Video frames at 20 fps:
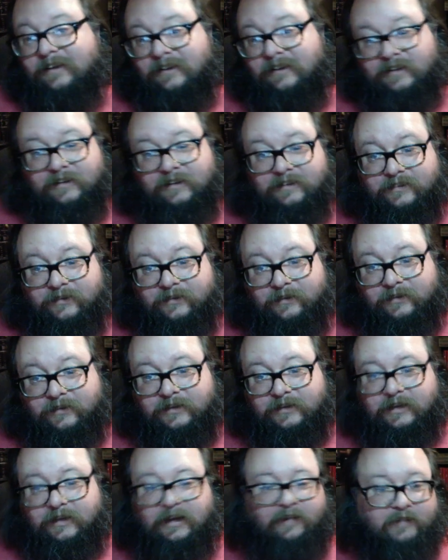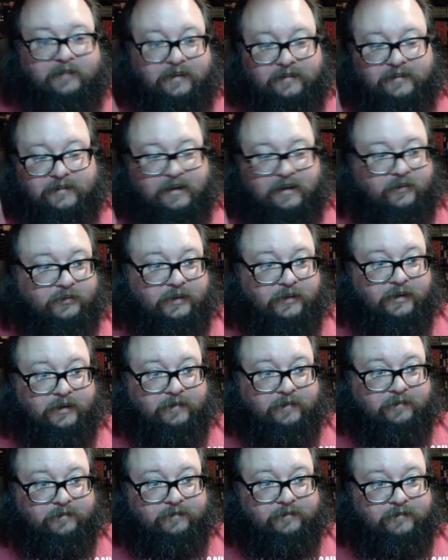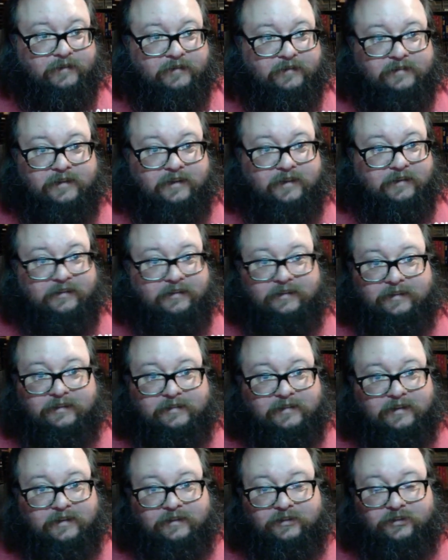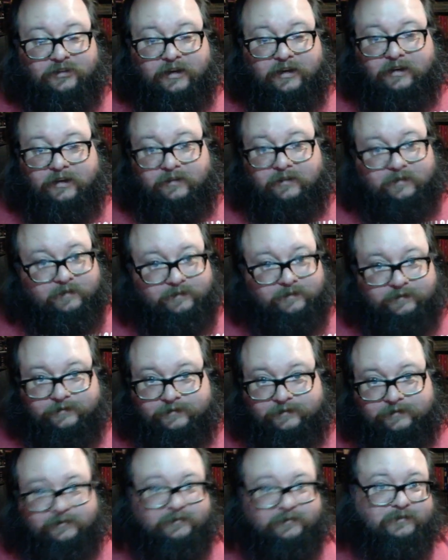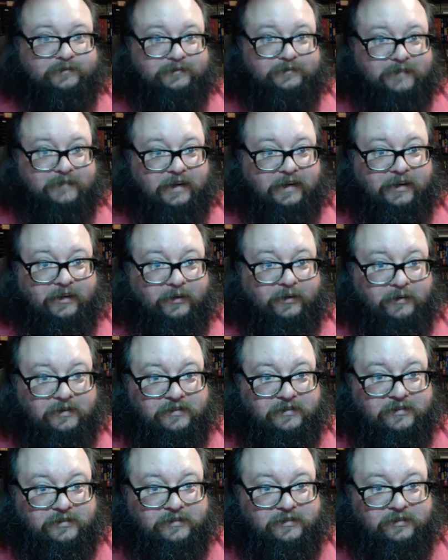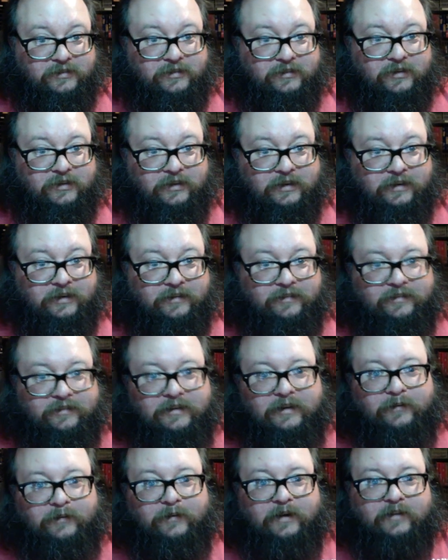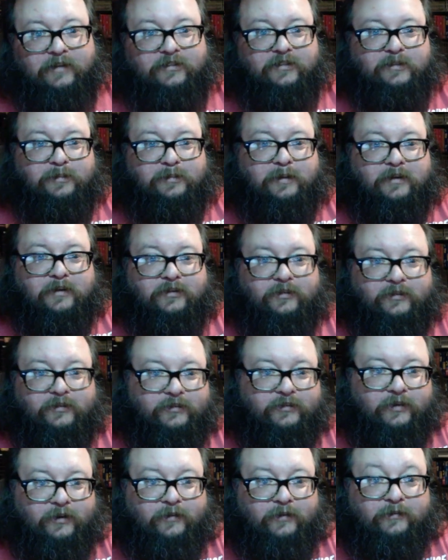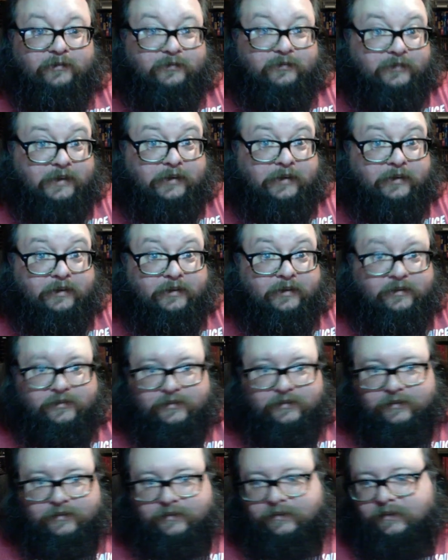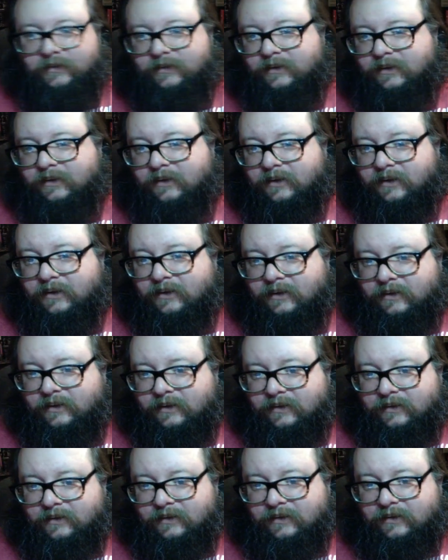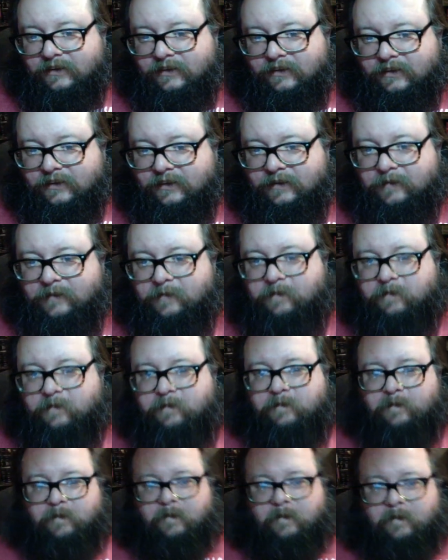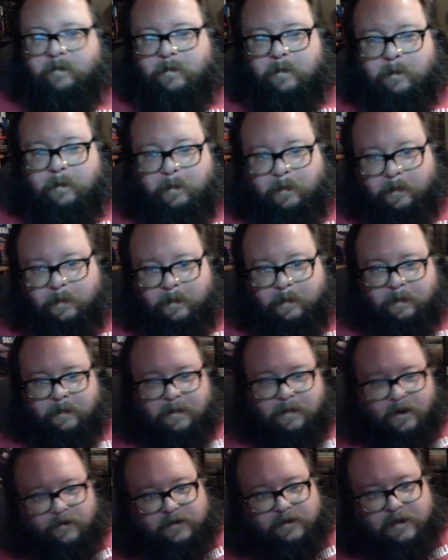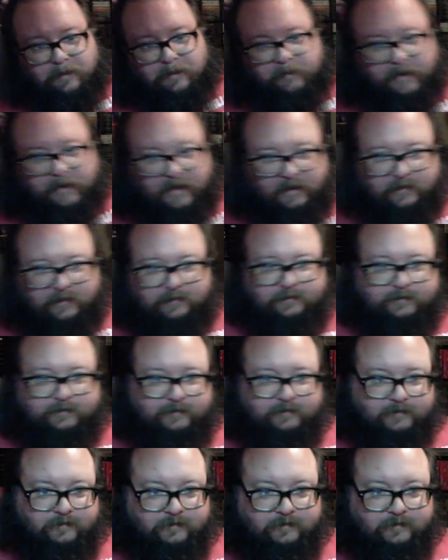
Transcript: So we'll see. I mean, it's out there. It's on the channel. He can always look and watch the special. So there it is. He can always look and watch the special. Okay, pal. There it is.